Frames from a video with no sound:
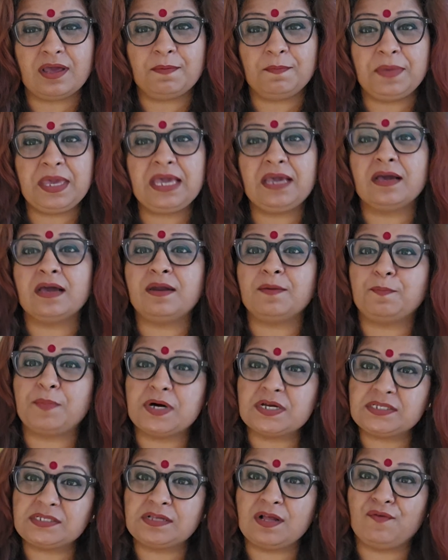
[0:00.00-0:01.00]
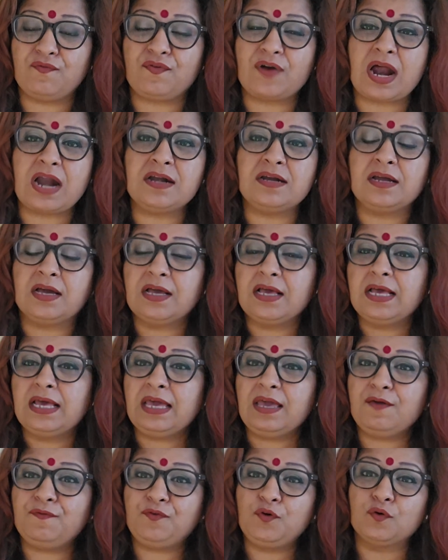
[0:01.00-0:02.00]
Being at a personal front,
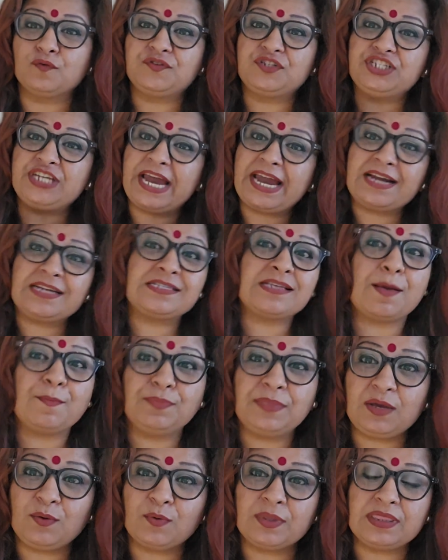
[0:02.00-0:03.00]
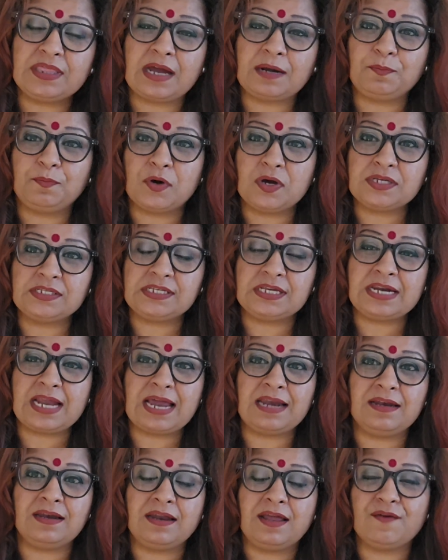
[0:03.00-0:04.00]
if you've shared something with that person
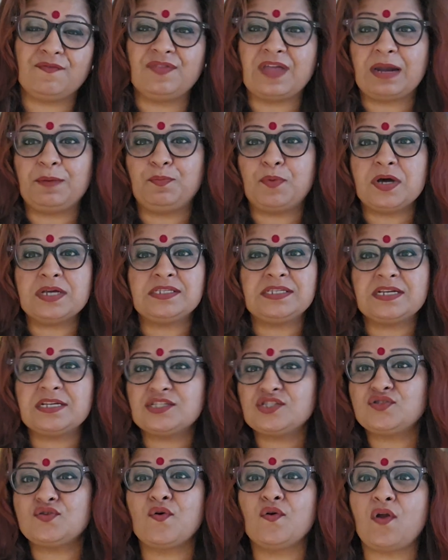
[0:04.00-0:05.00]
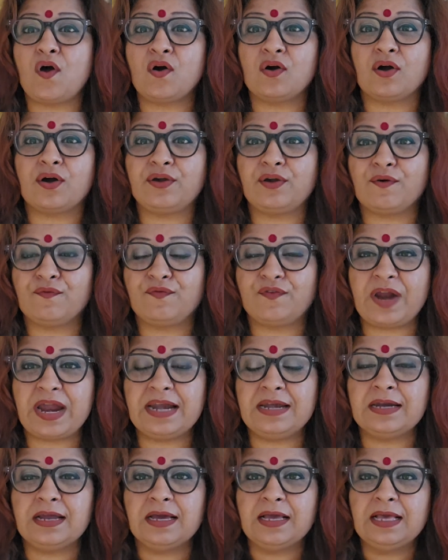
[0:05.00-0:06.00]
and if that person is no longer your
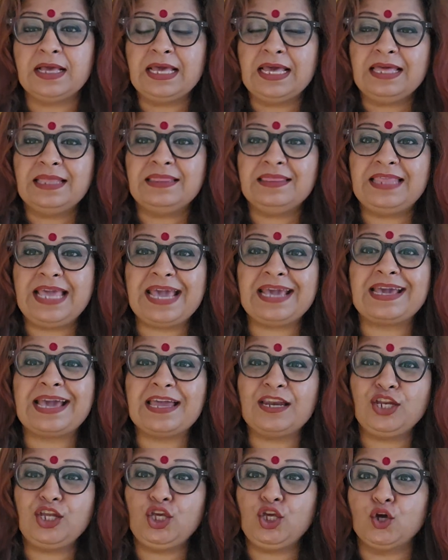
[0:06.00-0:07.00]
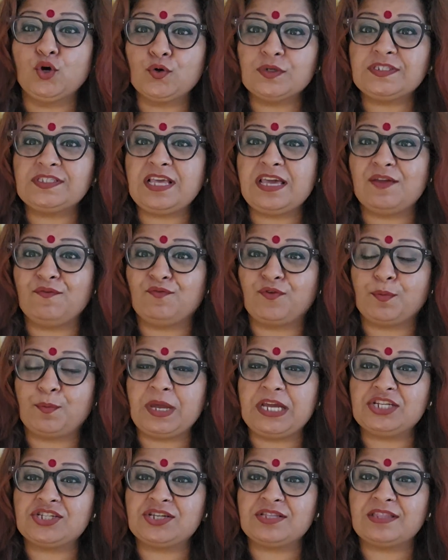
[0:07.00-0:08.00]
friend, they can use the
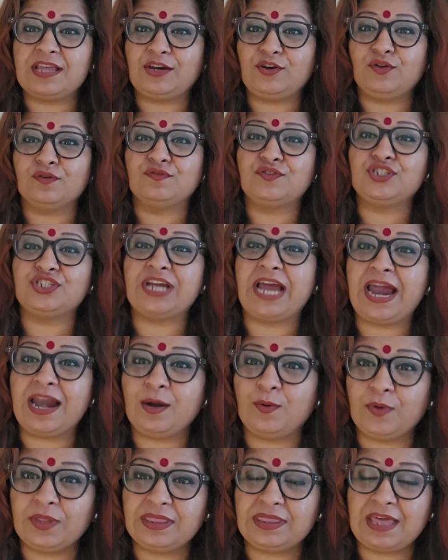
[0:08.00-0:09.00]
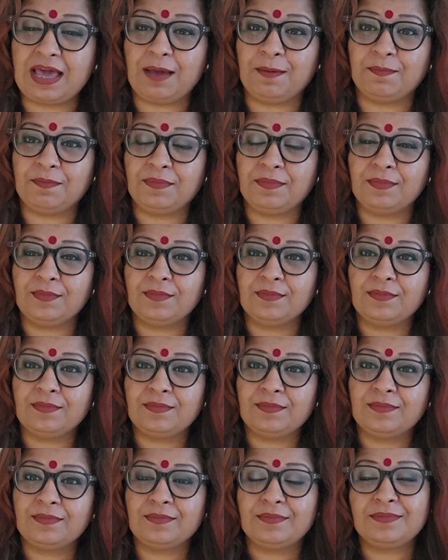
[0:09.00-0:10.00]
information that you've shared with them
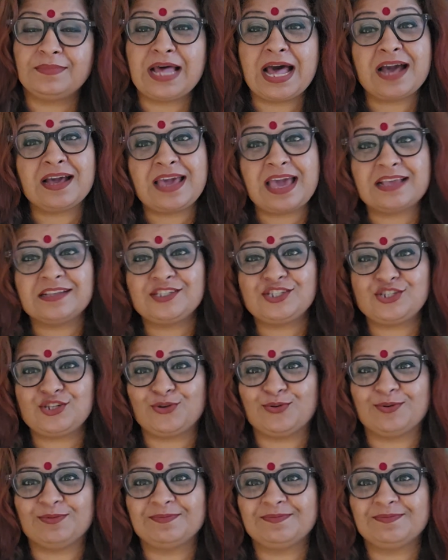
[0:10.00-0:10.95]
against you.